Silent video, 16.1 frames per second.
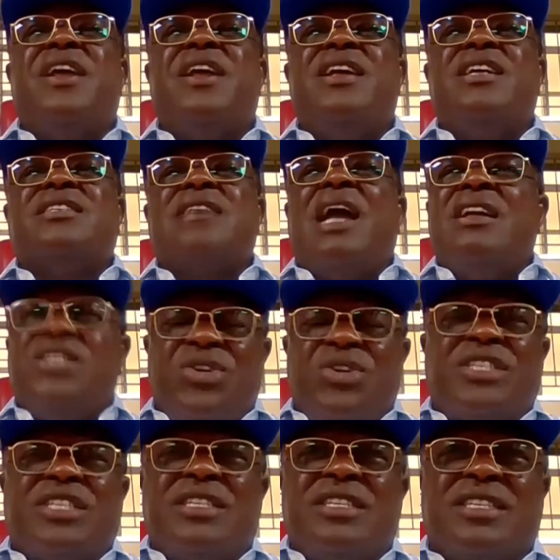equity,
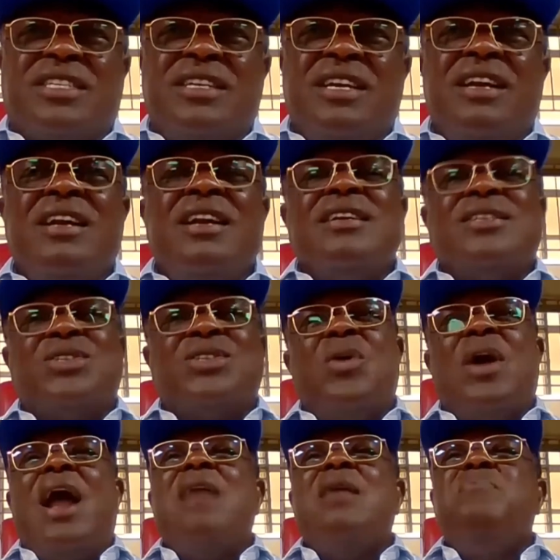fairness, and justice.